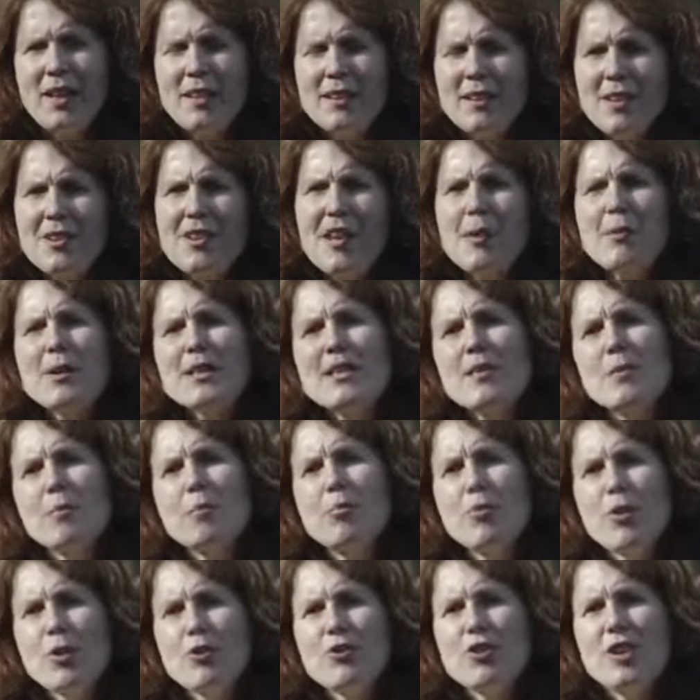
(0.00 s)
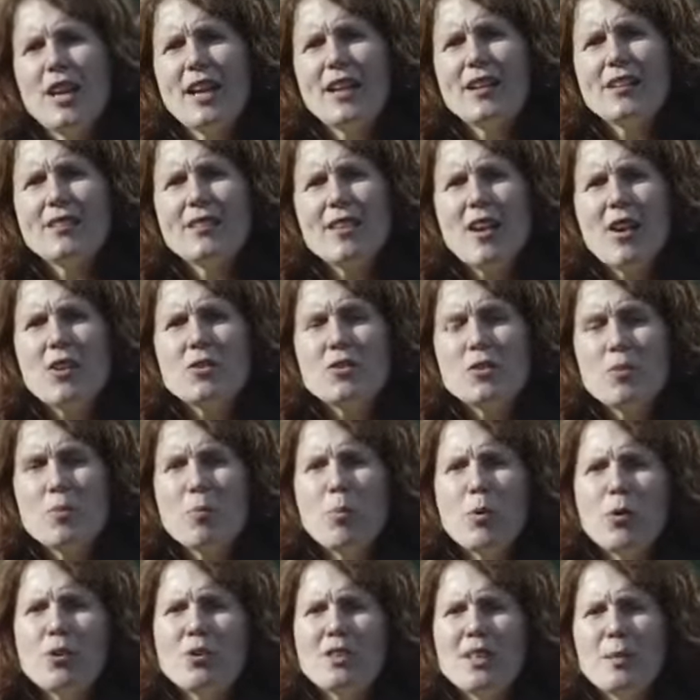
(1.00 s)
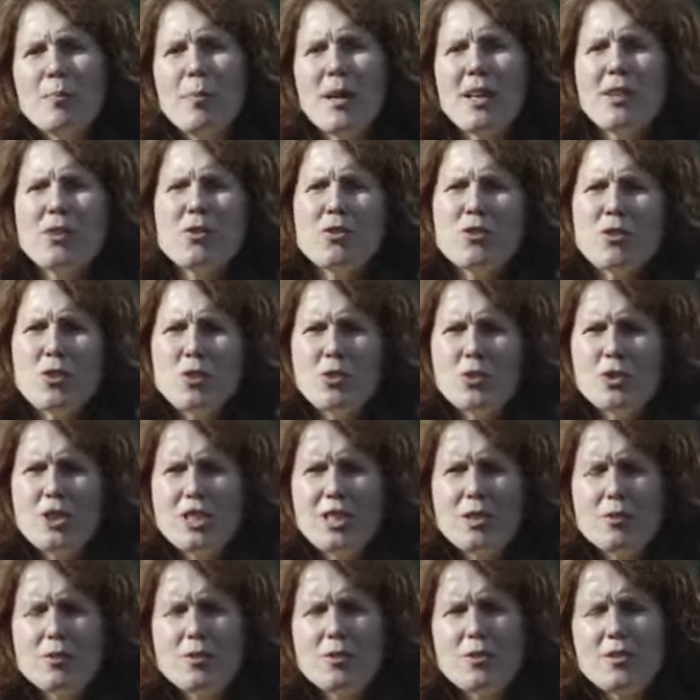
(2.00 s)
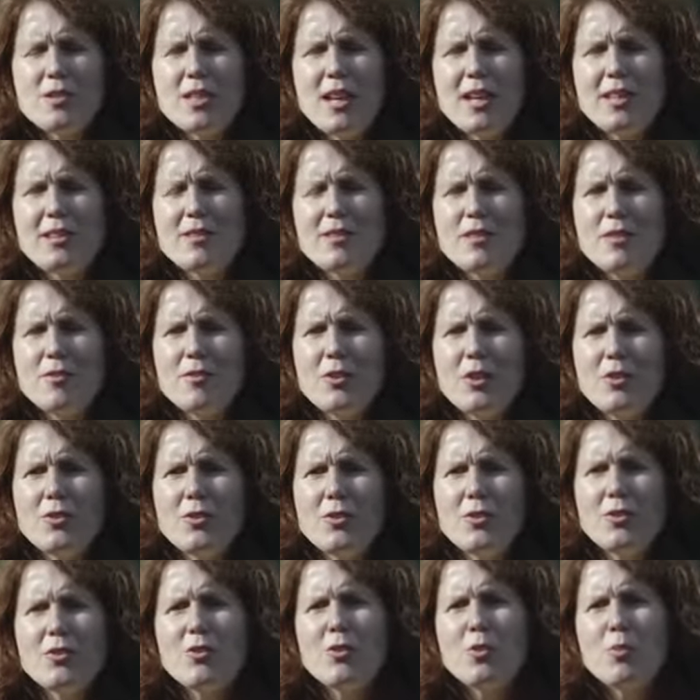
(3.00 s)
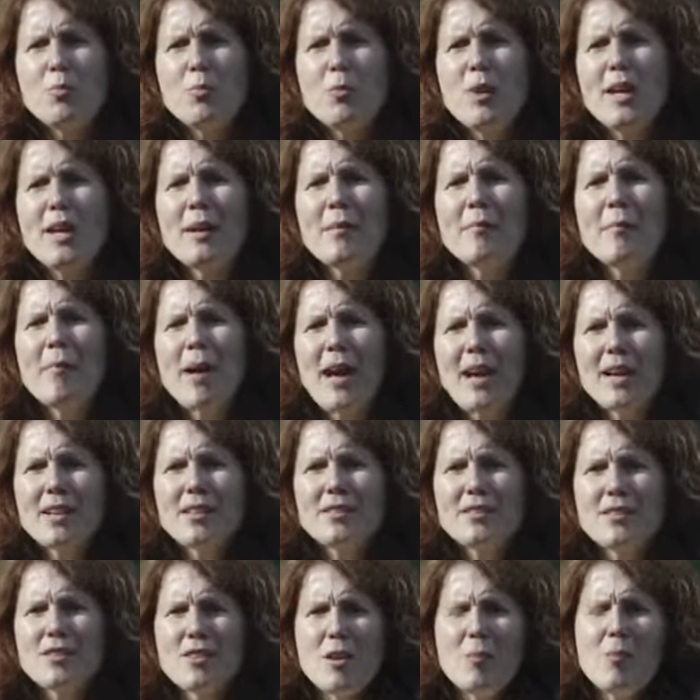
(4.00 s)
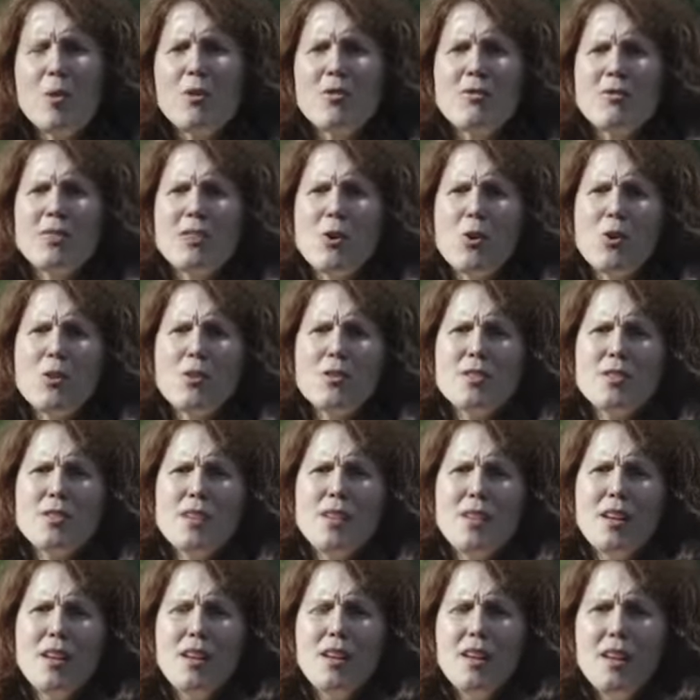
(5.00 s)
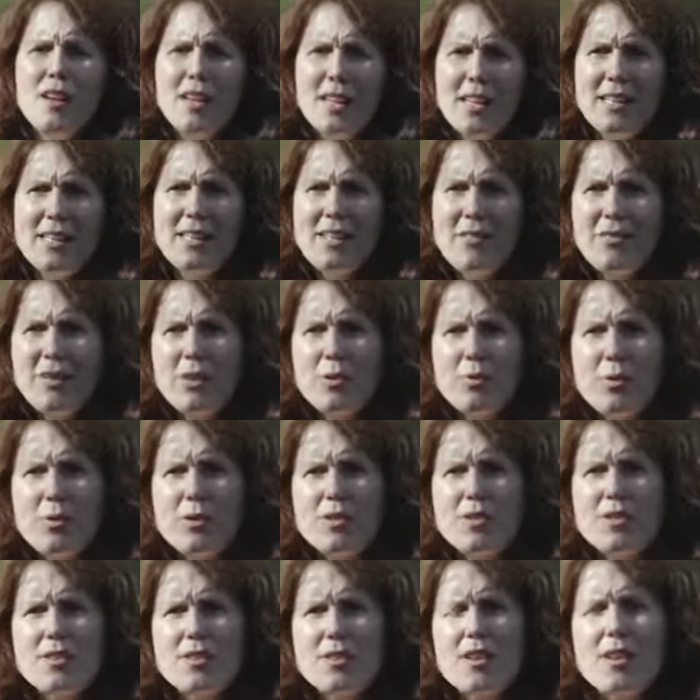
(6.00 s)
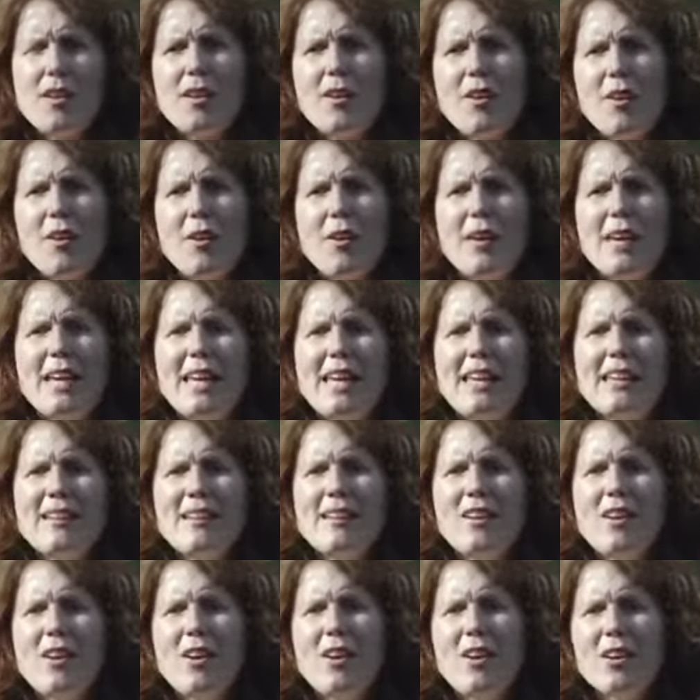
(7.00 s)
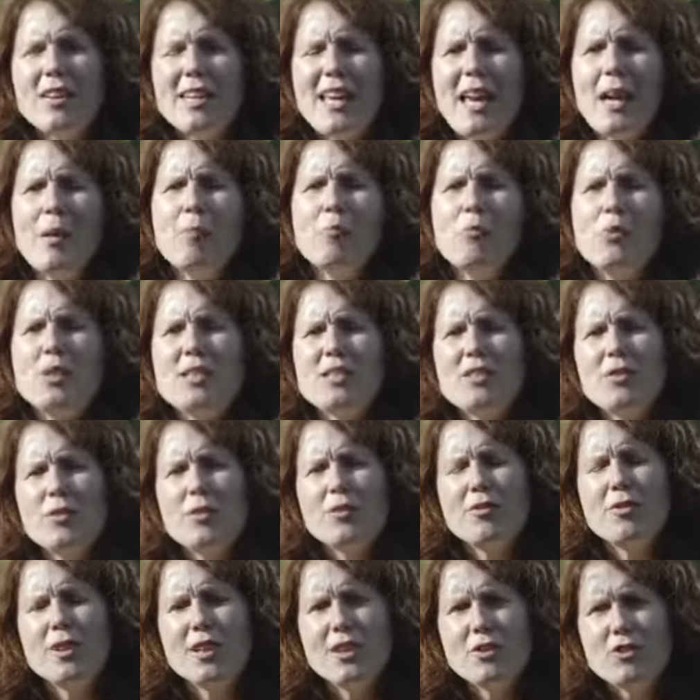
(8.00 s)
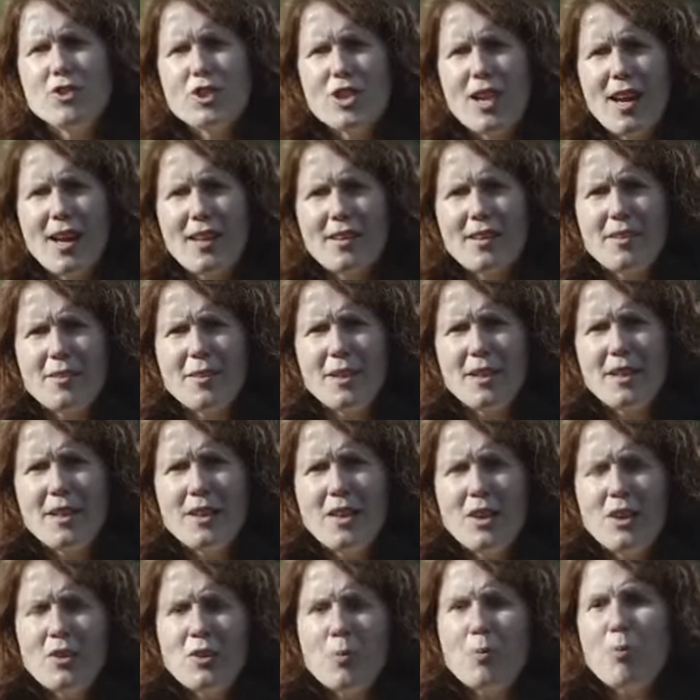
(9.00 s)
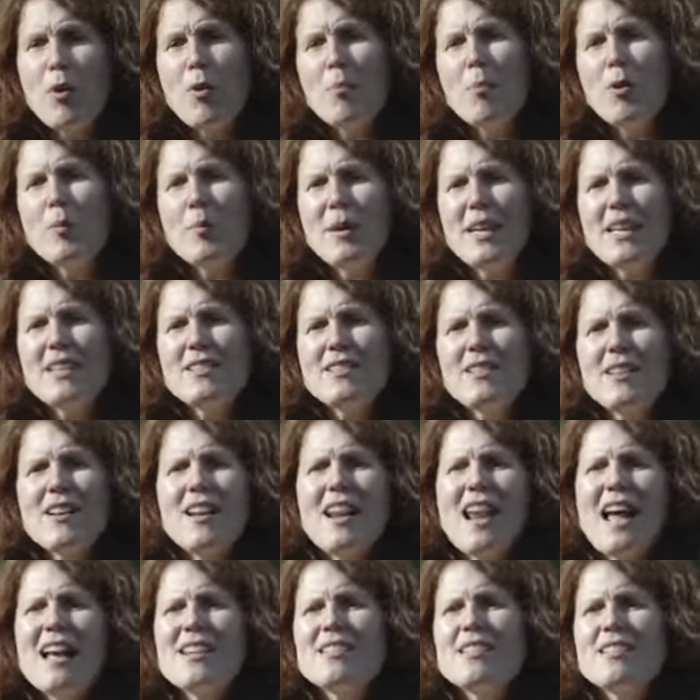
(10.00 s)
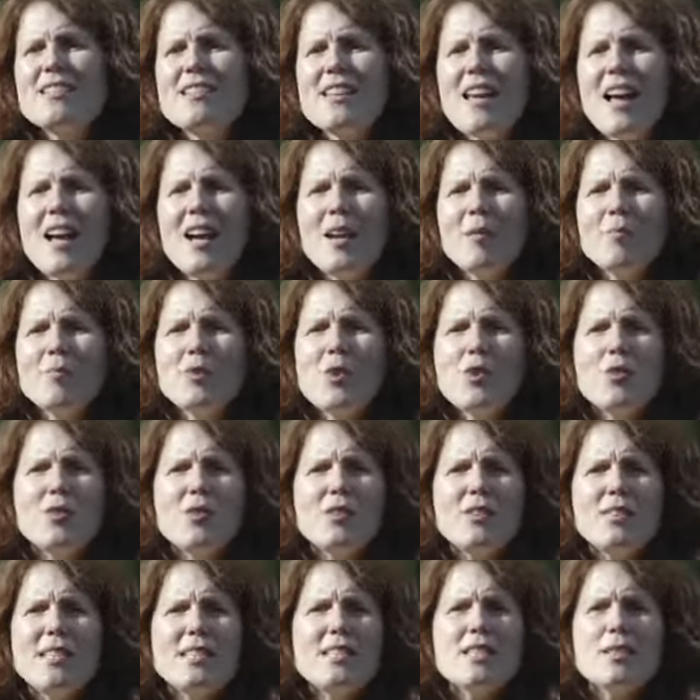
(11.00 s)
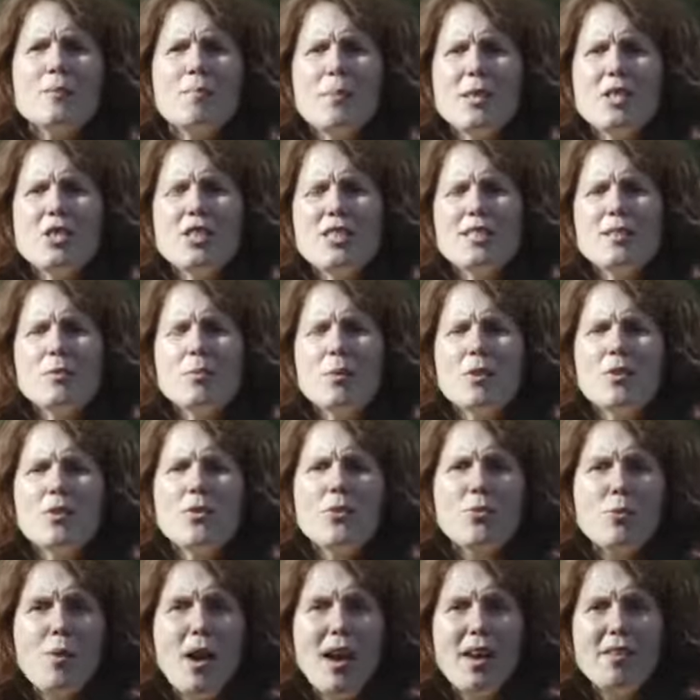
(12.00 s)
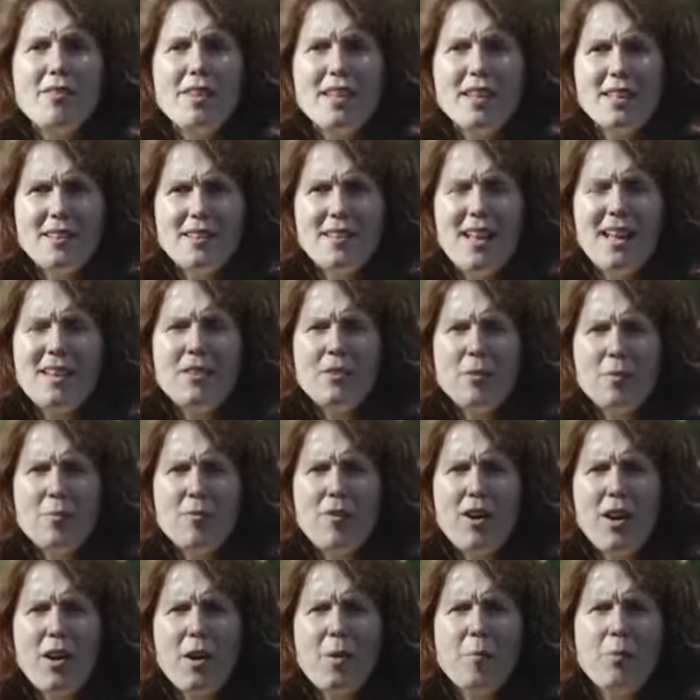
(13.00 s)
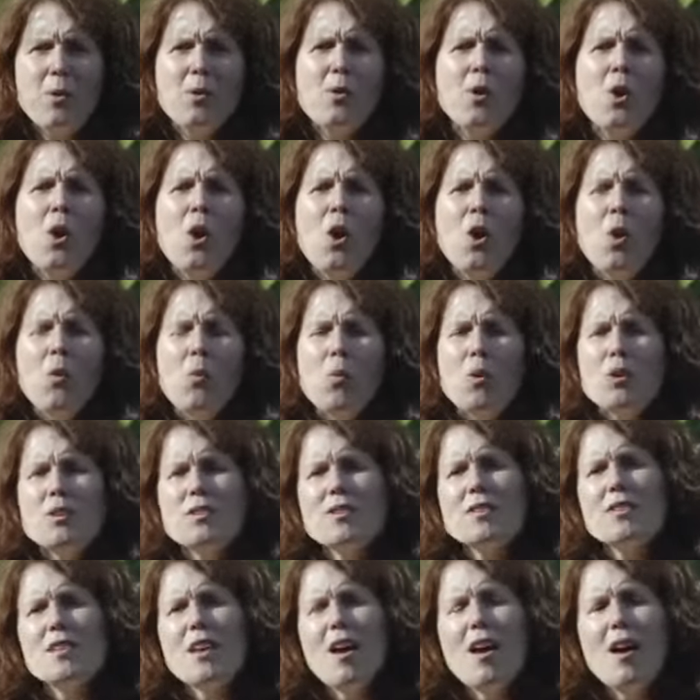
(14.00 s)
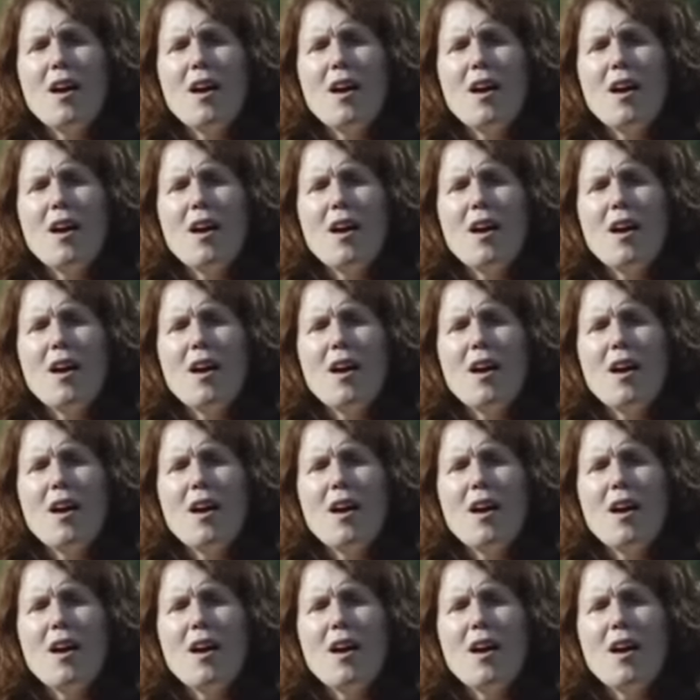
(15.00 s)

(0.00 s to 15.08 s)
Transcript: Now there is a project supported by the Zoological Society of London to bring back some of those individuals in a game reserve in Chad. The problem is, last time this species was thriving in that environment was